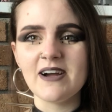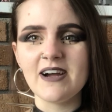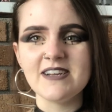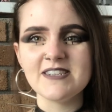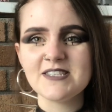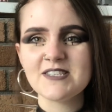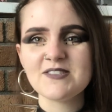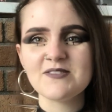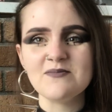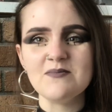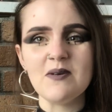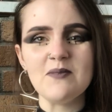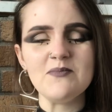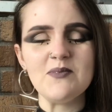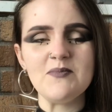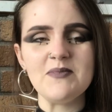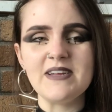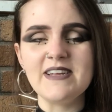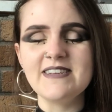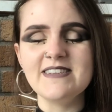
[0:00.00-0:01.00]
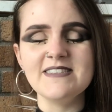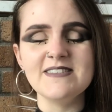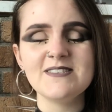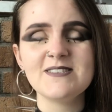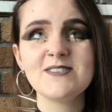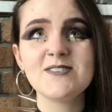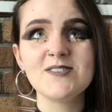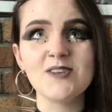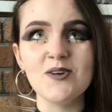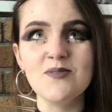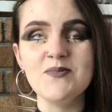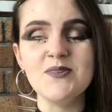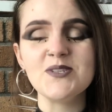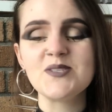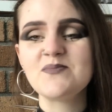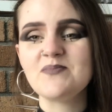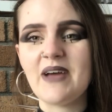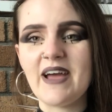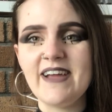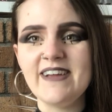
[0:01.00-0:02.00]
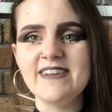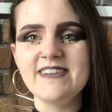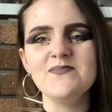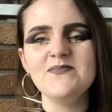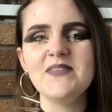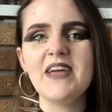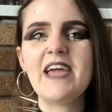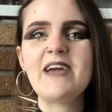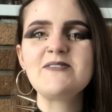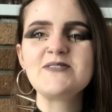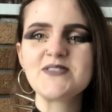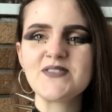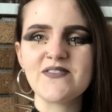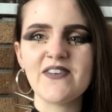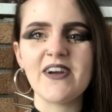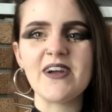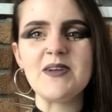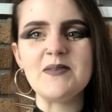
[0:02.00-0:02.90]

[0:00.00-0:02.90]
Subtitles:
I just remember being in so much pain. It was very